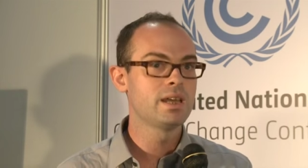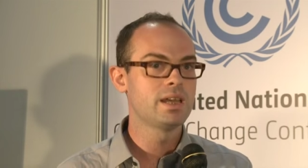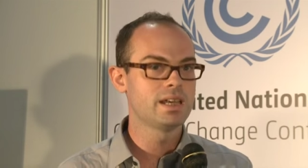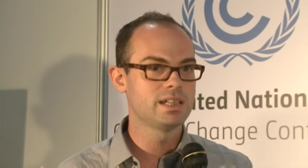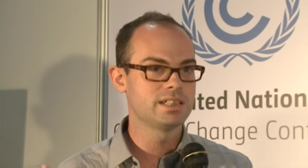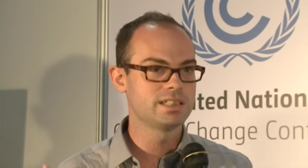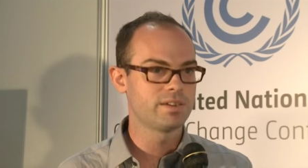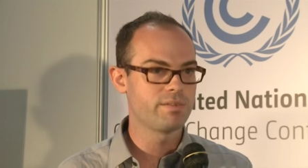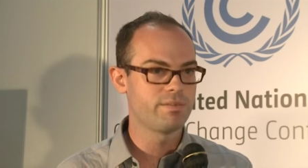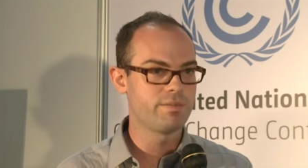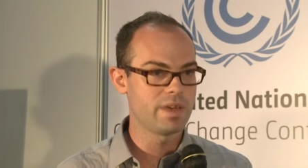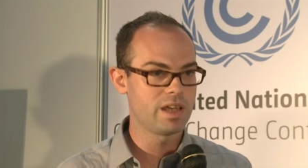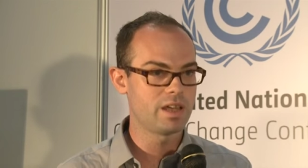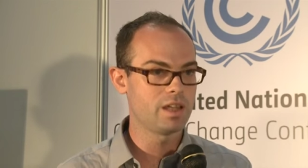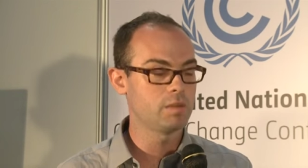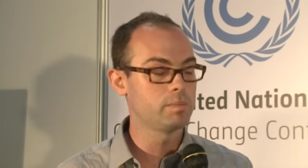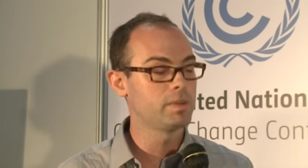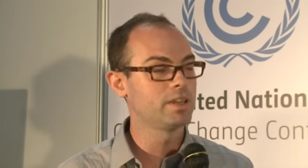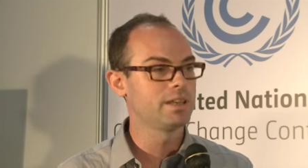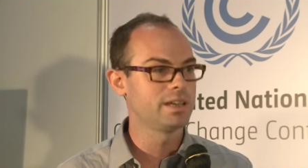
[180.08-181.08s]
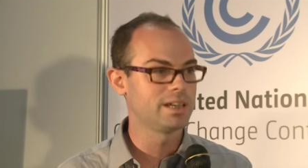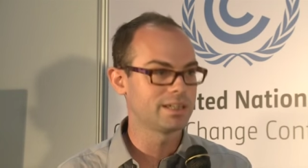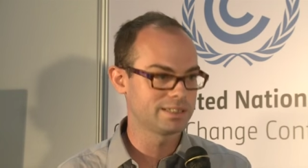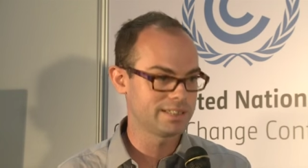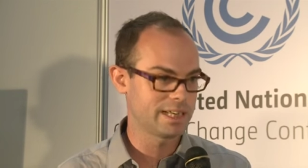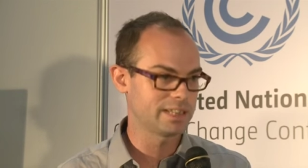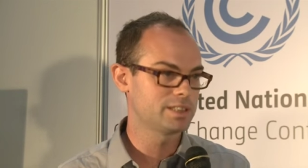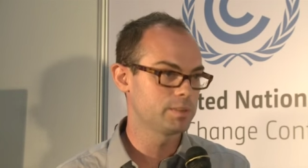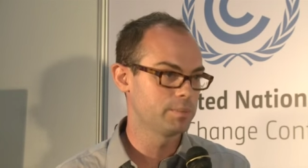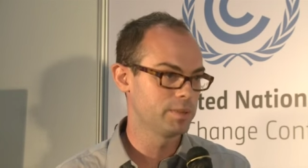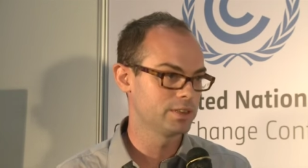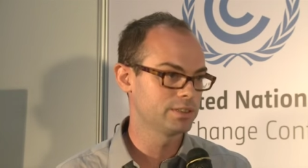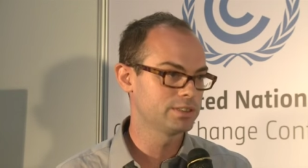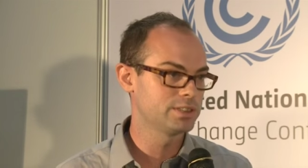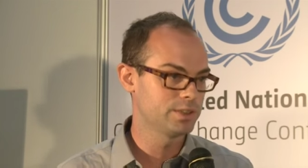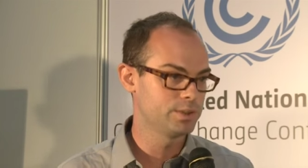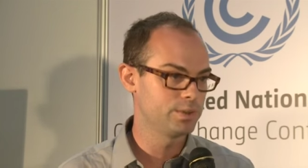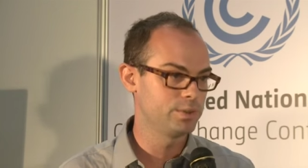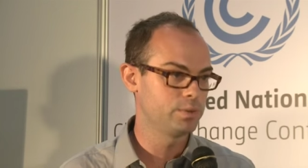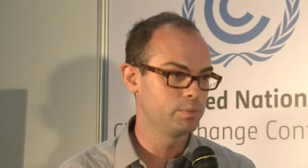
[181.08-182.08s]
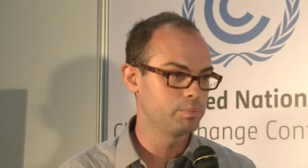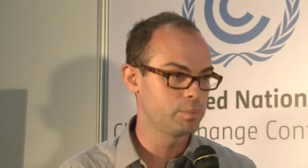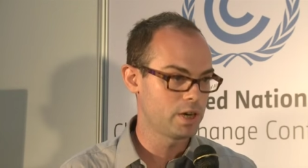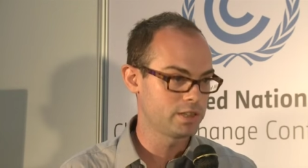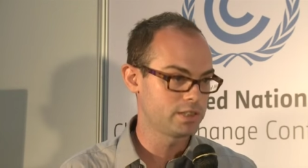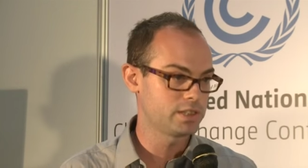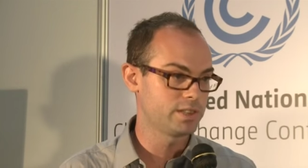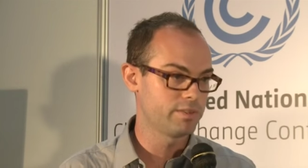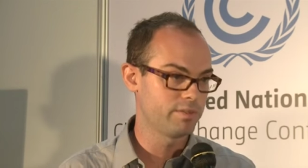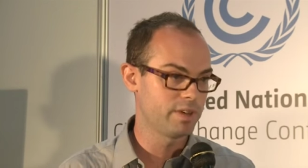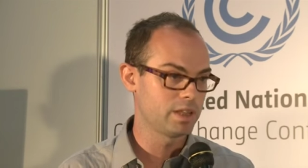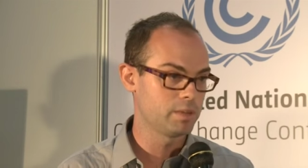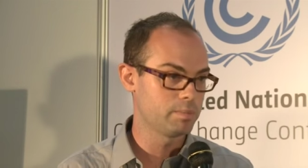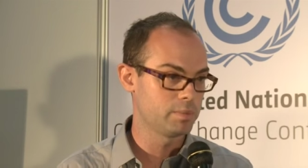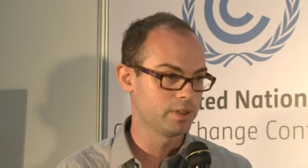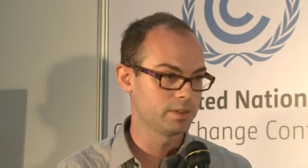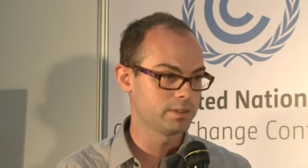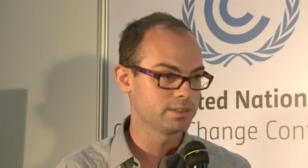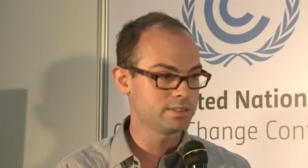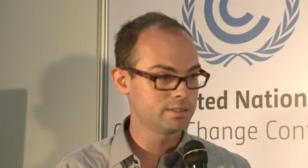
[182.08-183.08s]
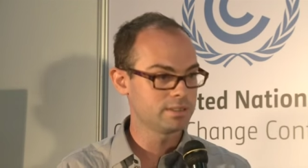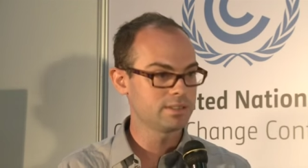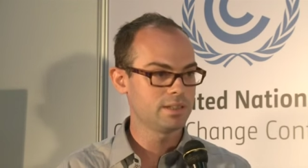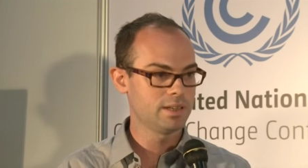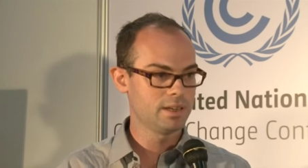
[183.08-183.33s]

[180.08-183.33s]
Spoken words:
is available and accessible to project developers.